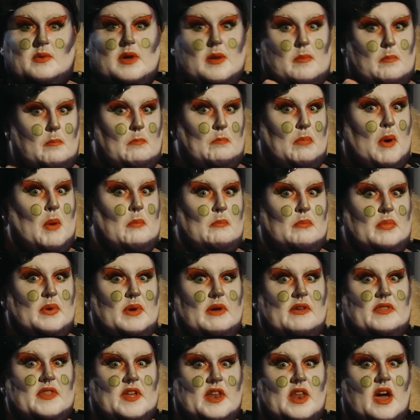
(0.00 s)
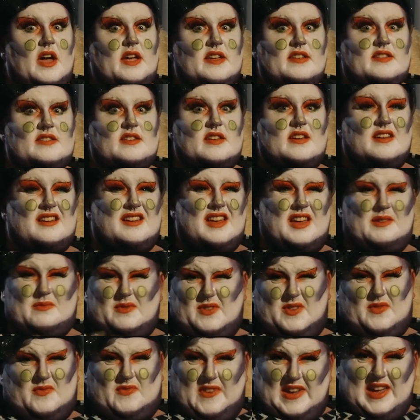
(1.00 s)
went bump in the night, it
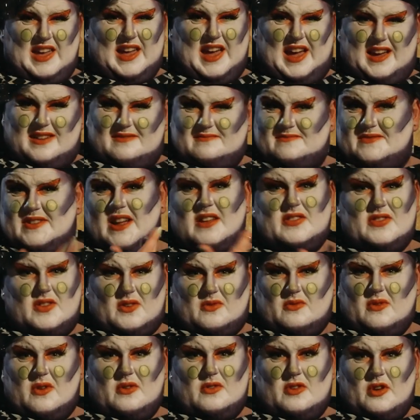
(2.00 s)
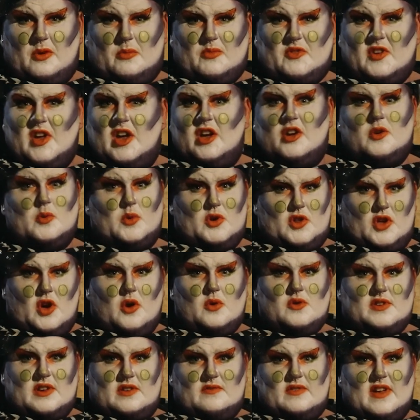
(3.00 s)
was Fia, not the grown-ups, who would
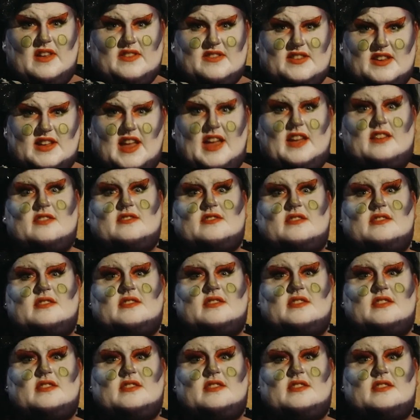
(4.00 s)
go and investigate.